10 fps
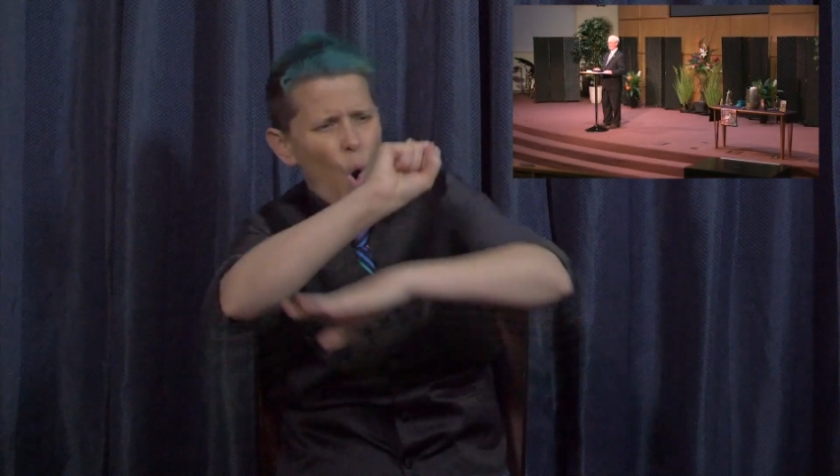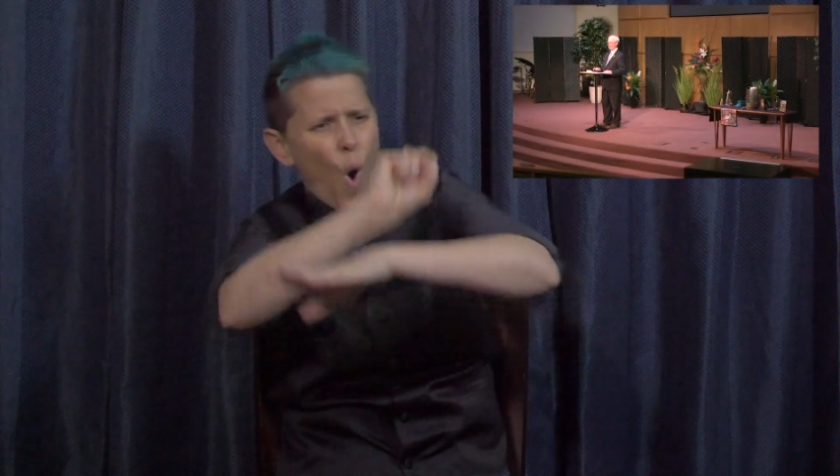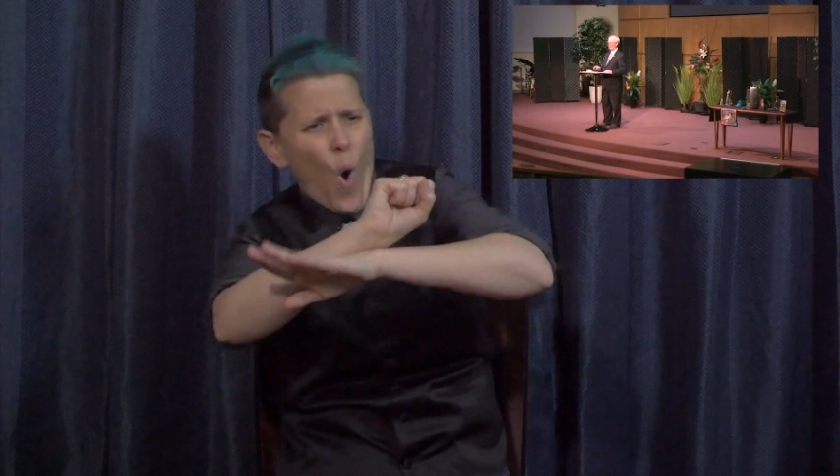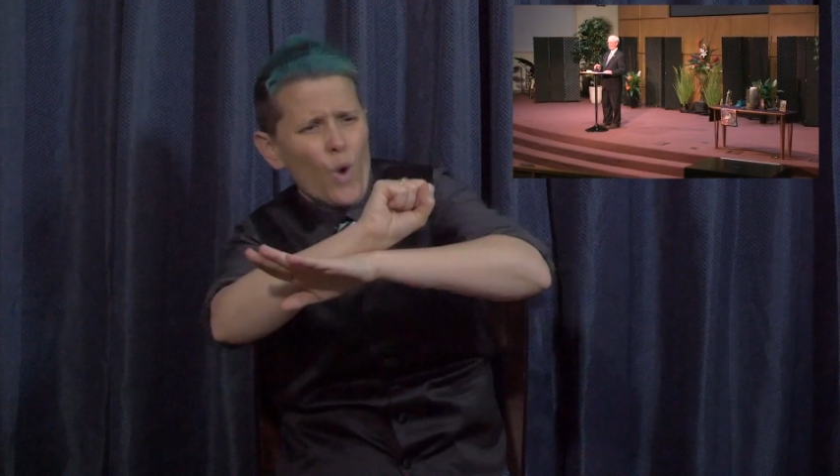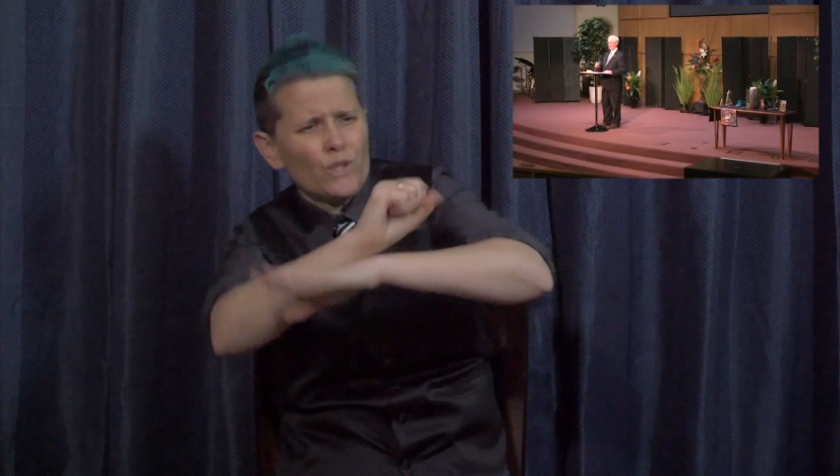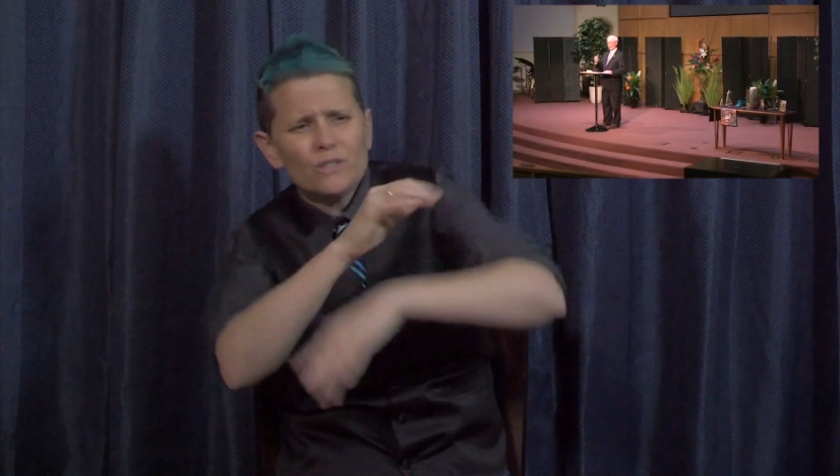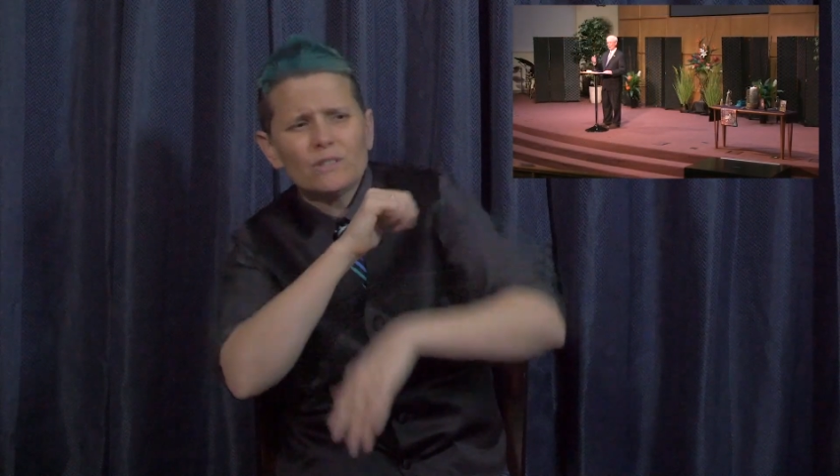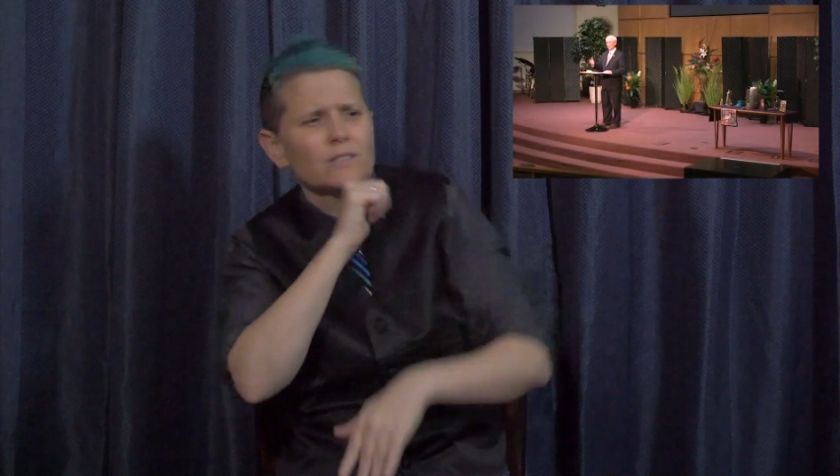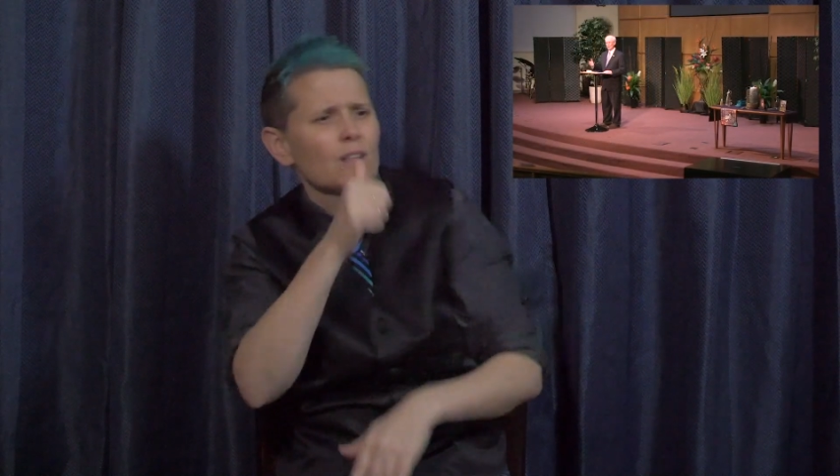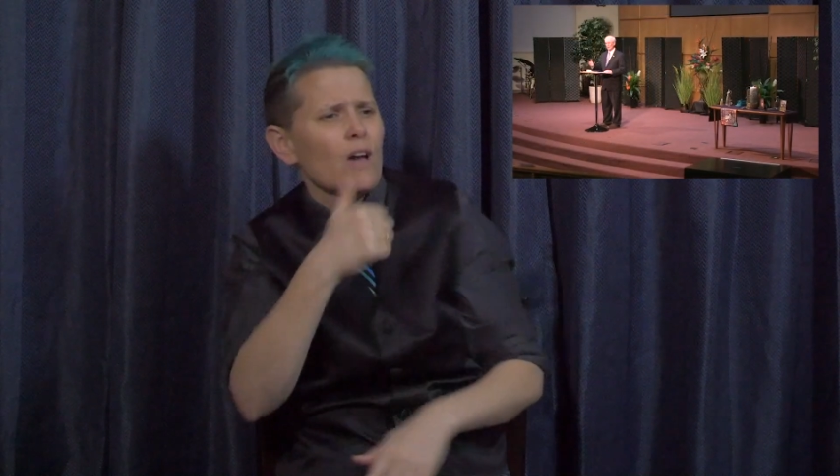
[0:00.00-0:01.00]
The
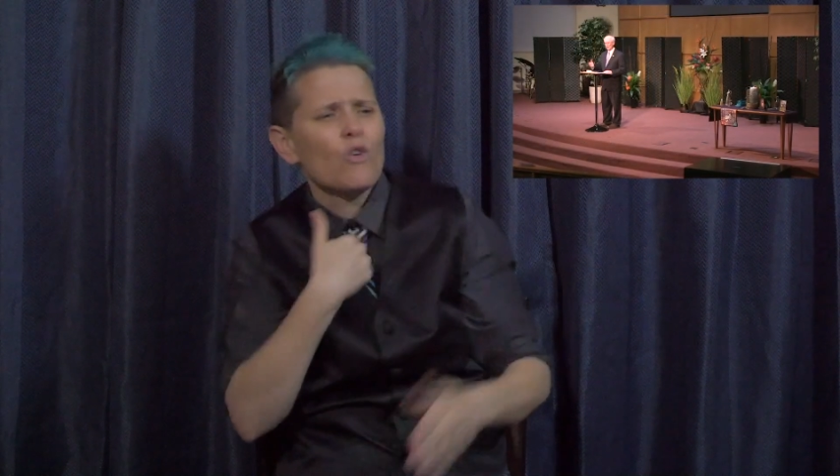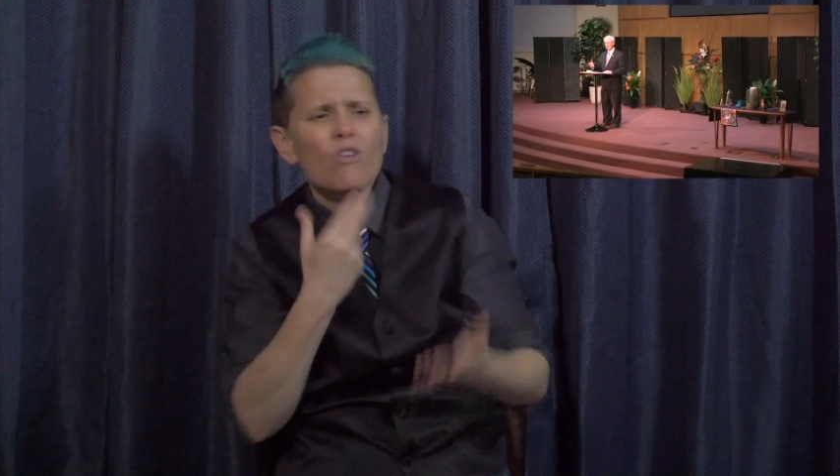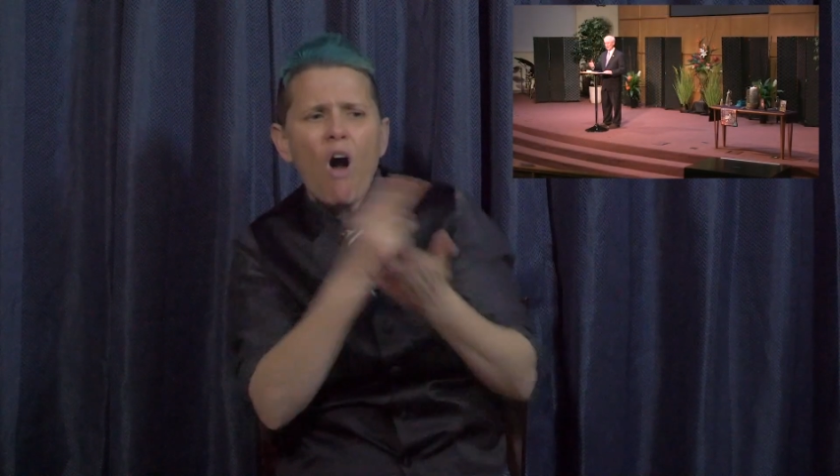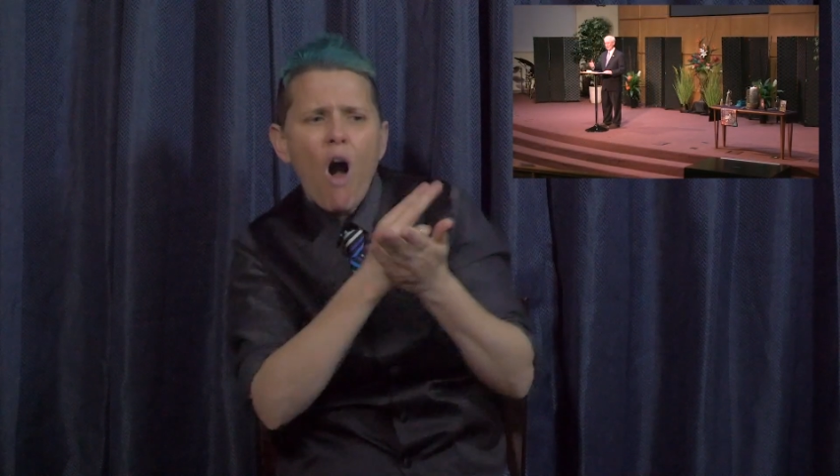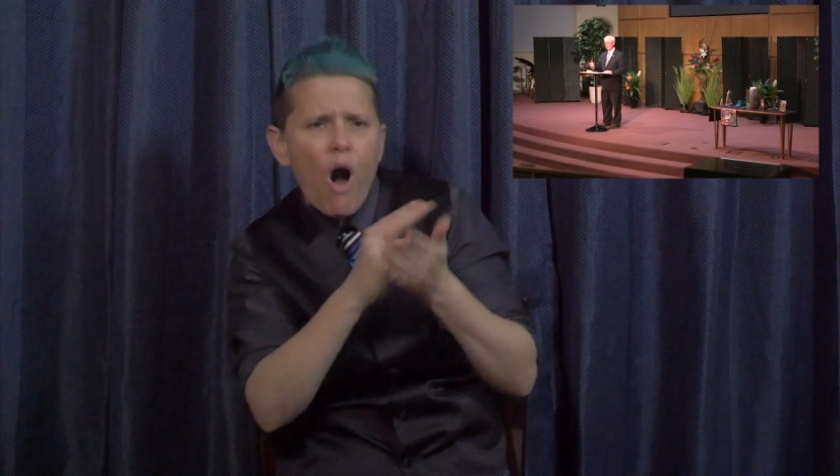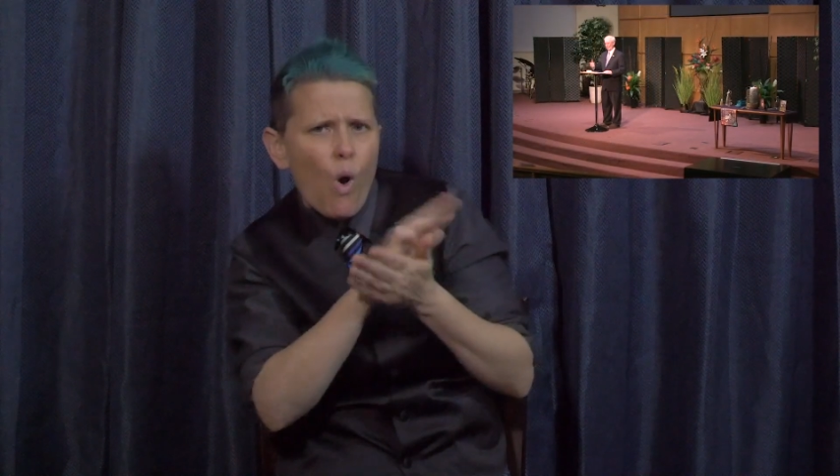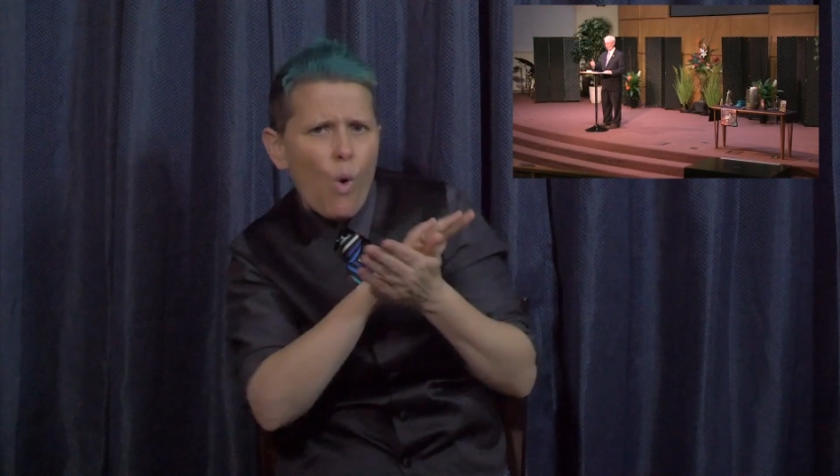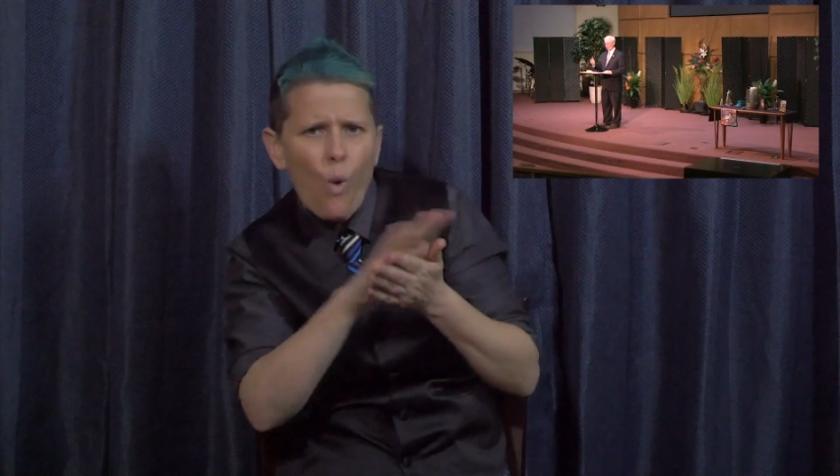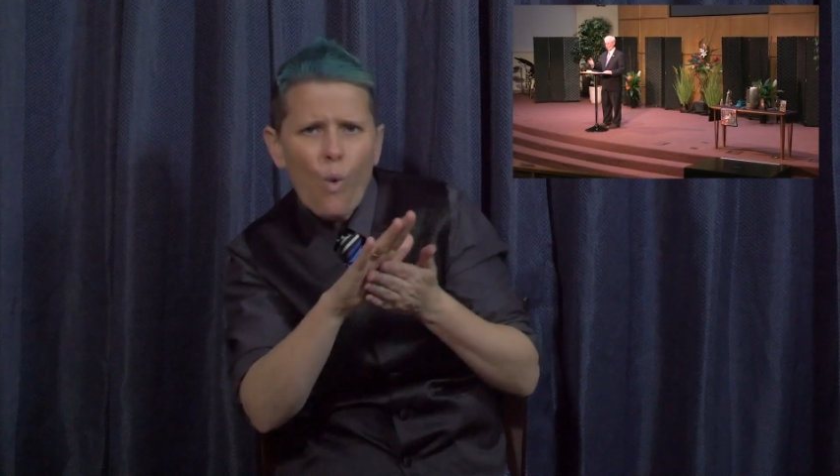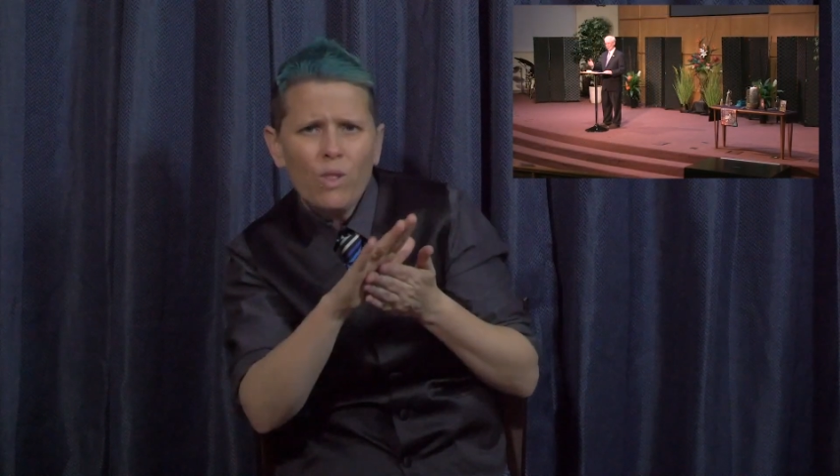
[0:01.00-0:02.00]
altar that
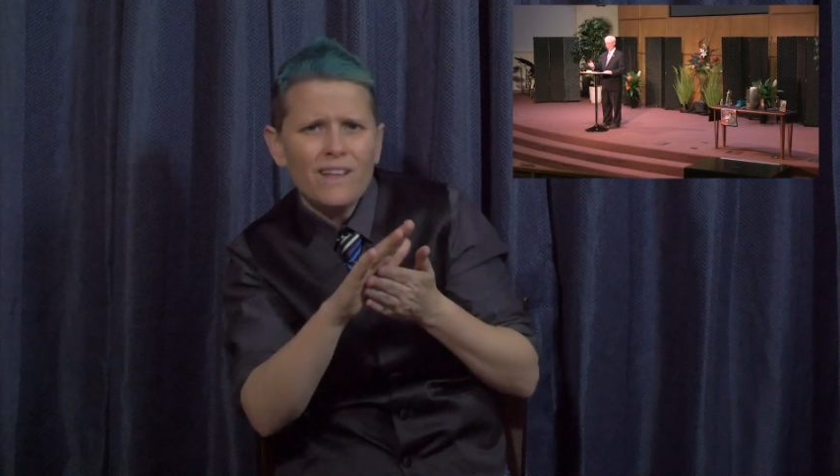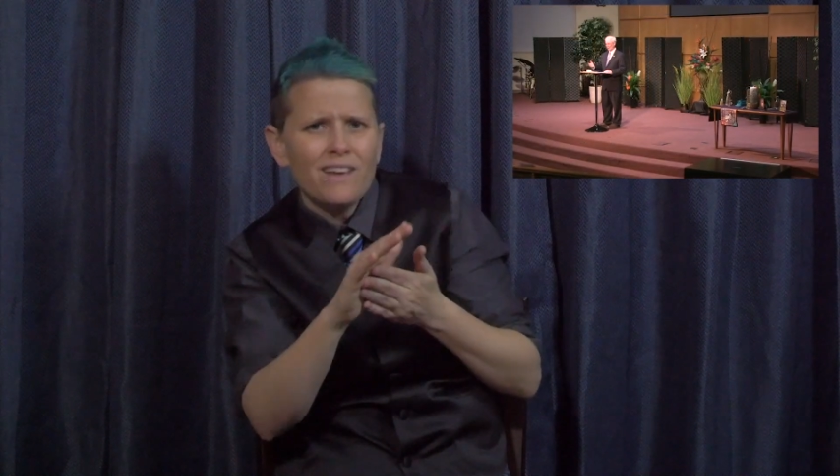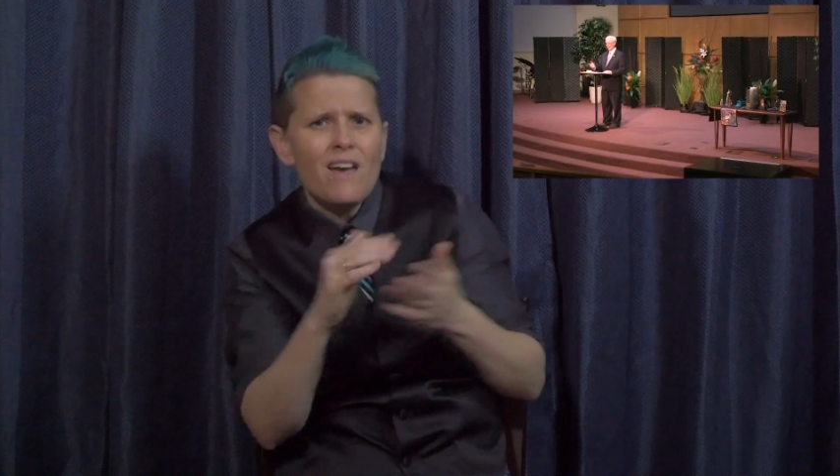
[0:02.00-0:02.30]
we're talking